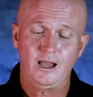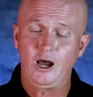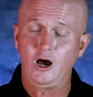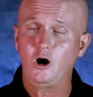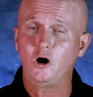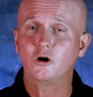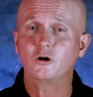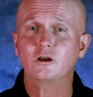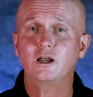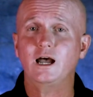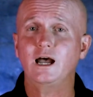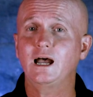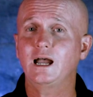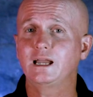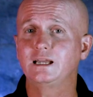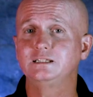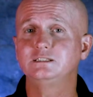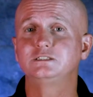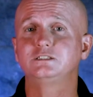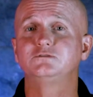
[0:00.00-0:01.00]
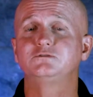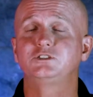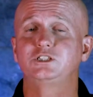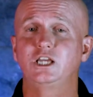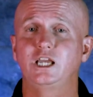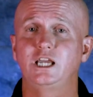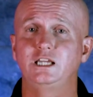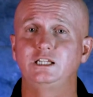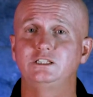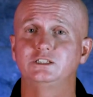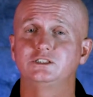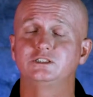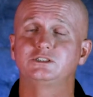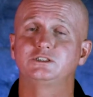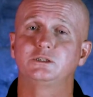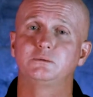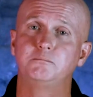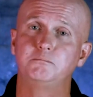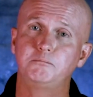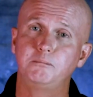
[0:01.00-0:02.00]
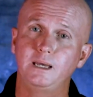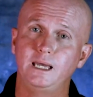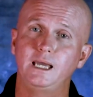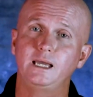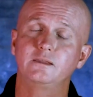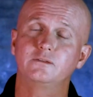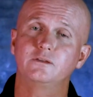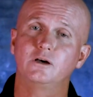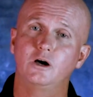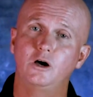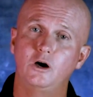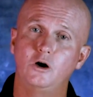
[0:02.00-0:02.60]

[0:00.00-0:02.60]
all kinds of changes to make the